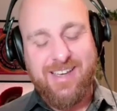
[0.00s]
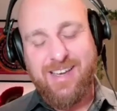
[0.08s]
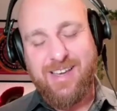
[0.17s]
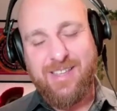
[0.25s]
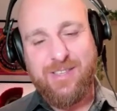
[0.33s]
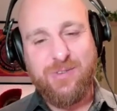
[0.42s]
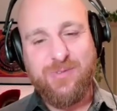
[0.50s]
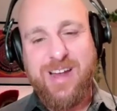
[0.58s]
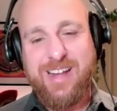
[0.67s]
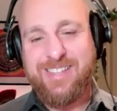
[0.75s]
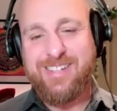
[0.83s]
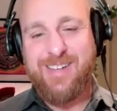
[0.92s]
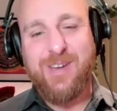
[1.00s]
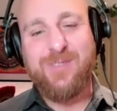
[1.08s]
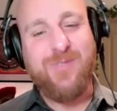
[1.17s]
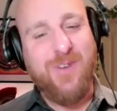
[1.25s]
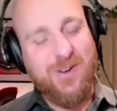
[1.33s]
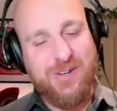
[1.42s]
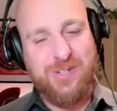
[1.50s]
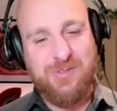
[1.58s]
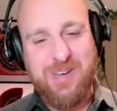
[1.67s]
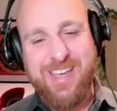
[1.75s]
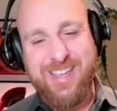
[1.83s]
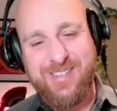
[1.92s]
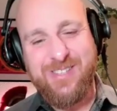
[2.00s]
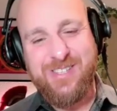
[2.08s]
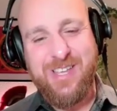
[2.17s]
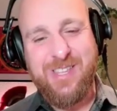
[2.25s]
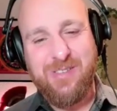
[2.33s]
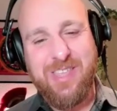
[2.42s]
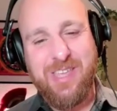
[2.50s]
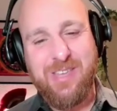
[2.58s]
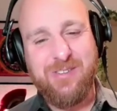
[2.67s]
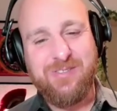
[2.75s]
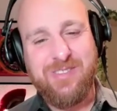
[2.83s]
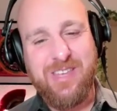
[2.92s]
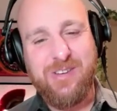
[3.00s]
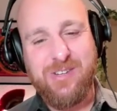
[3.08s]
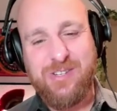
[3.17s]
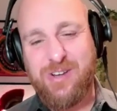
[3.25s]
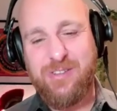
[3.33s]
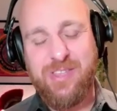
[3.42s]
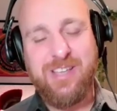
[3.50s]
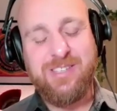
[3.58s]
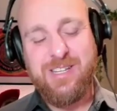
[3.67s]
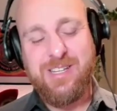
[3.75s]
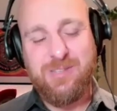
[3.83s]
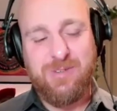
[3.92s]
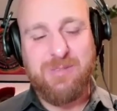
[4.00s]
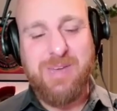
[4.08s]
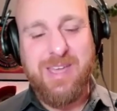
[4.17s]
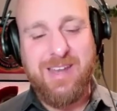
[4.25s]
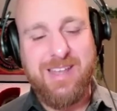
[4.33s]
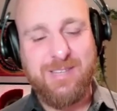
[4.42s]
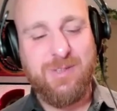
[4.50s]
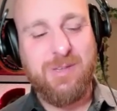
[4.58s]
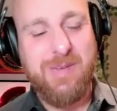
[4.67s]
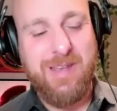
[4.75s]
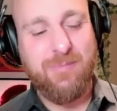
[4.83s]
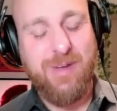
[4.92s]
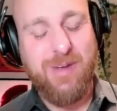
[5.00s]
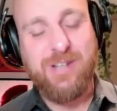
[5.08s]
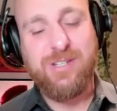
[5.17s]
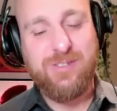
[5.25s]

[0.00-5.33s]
the direct and unvarnished way, as you said, though, that you share things, and it's really made an impression.